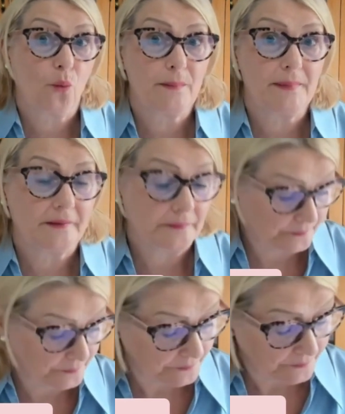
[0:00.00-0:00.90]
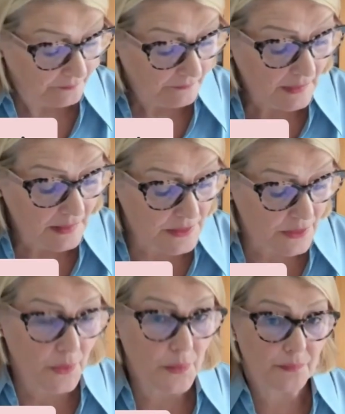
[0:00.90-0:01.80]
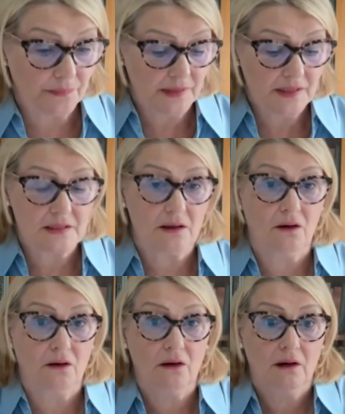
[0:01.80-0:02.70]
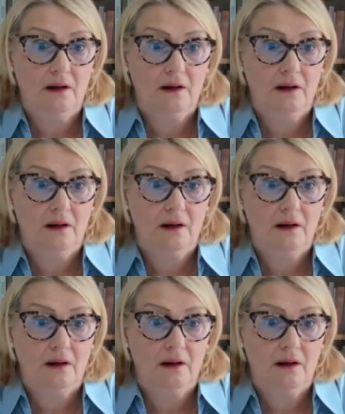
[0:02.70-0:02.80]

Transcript: women. So these are